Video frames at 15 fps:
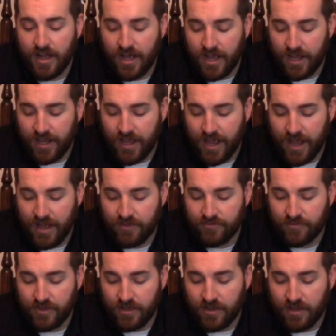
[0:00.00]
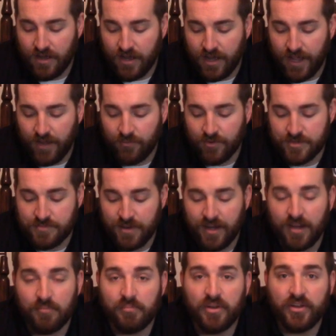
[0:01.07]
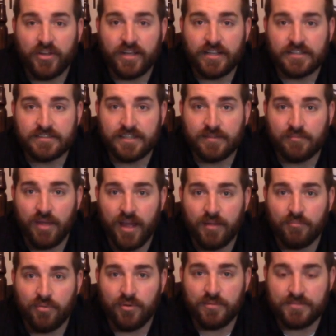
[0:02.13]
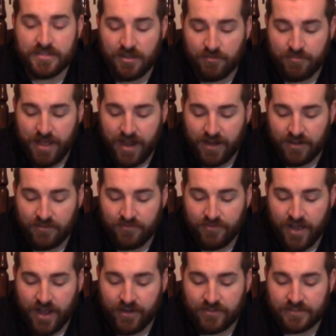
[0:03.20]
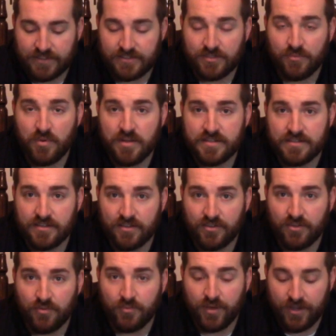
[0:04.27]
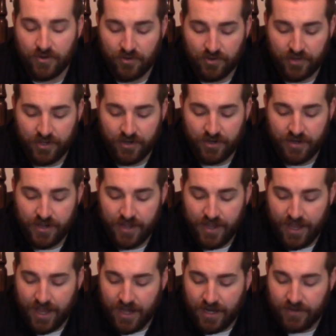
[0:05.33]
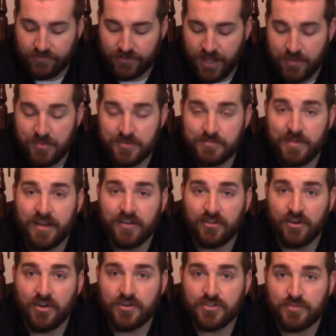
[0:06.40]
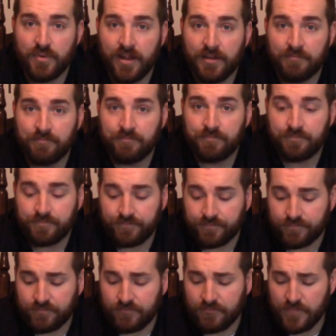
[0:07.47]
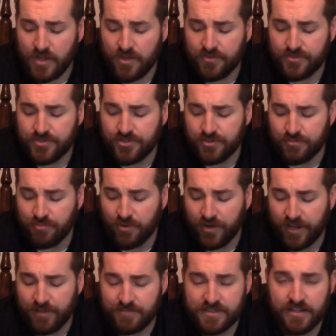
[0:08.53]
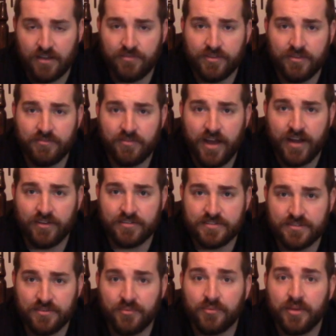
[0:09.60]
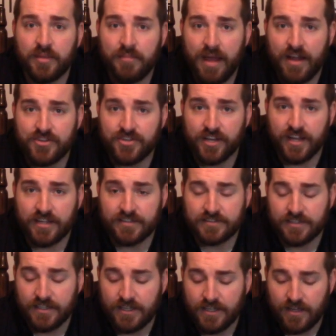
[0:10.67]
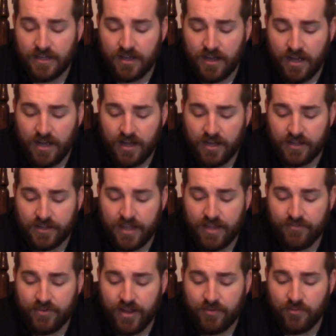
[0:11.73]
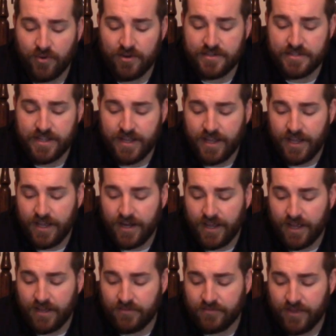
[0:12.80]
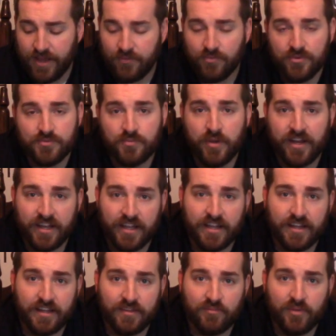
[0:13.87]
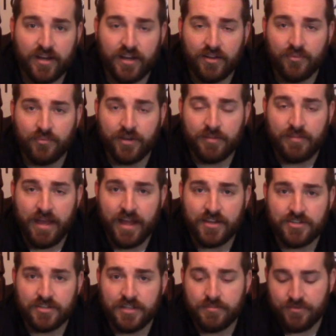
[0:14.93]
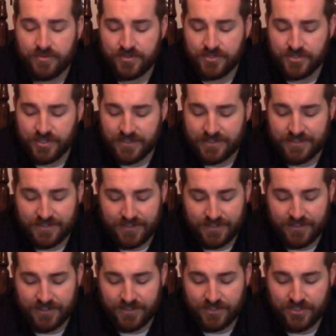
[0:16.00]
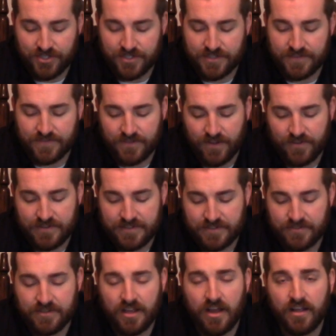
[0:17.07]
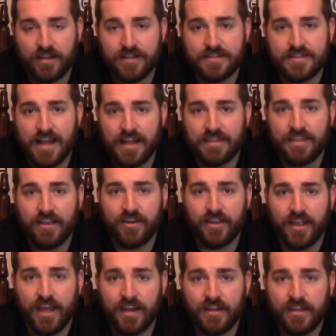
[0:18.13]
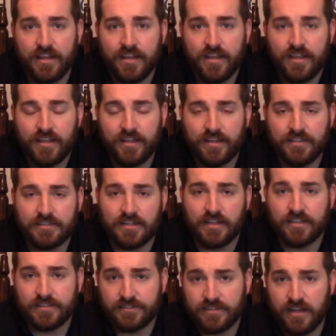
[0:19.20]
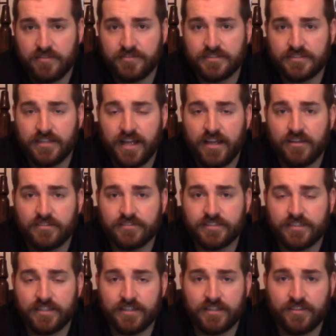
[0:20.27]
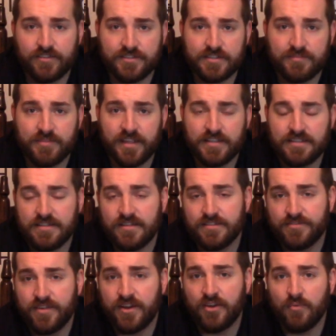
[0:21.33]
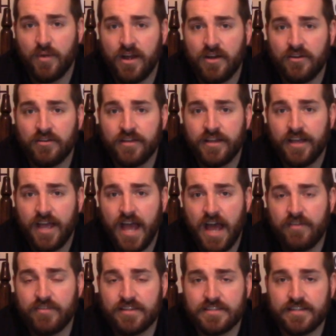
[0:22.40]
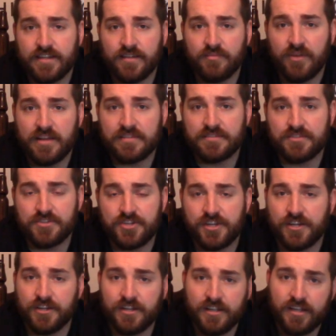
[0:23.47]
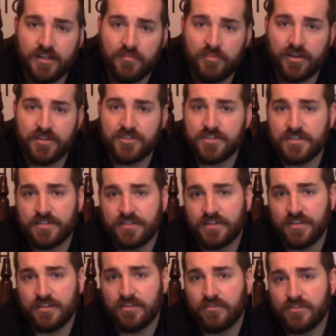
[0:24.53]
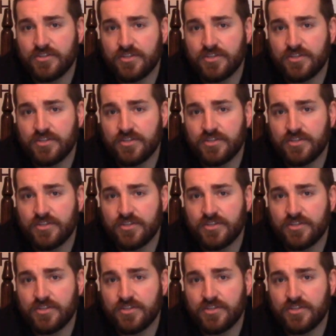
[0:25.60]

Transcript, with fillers: I have uh, Edwards beating Billings and, and putting himself back in the finals as he was a, a week earlier. And I have Labus beating Gershwin to put himself in the finals in a rematch against uh, Kevin Edwards, and I have Edwards winning it and winning the rematch. Labus is just uh, he's just you know he's still young, he's not there yet. He's uh, he's tough as nails, and he, there's some things he does very well. Having seen him wrestle this year, but he's just you know he's